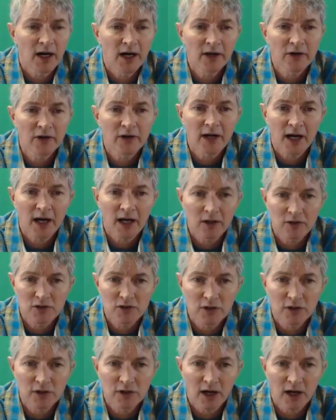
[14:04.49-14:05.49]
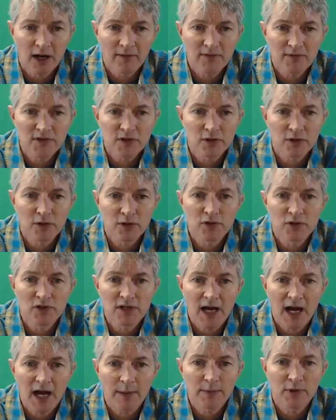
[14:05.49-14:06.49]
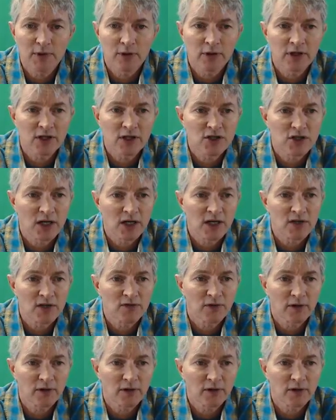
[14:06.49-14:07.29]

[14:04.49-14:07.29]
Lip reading: $100 to the officer who stopped her in exchange